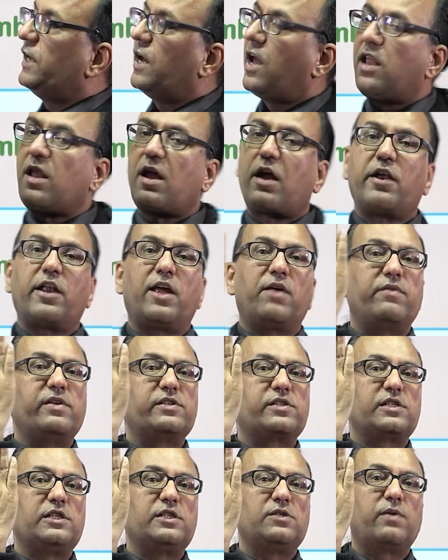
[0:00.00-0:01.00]
Ulnar nerve is
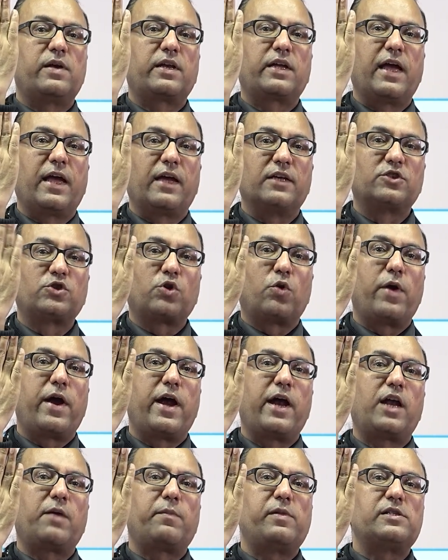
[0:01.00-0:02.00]
still working. So
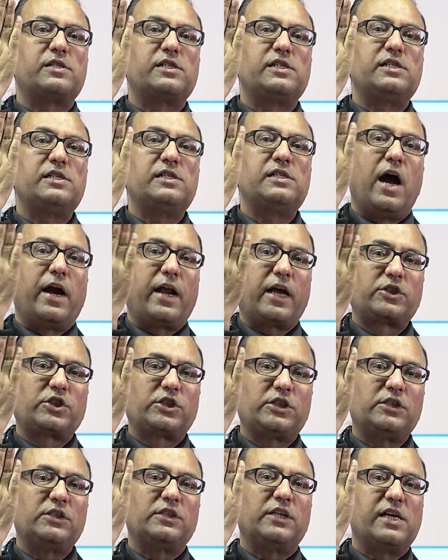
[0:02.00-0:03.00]
ADD
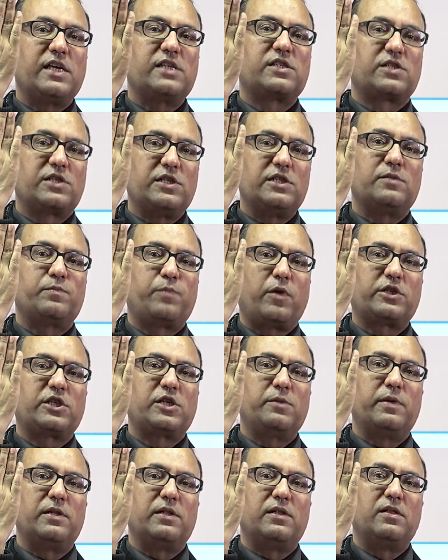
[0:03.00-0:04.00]
adduction is still
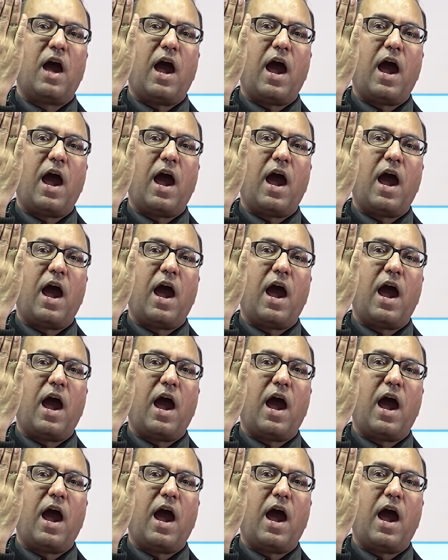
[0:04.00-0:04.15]
possible.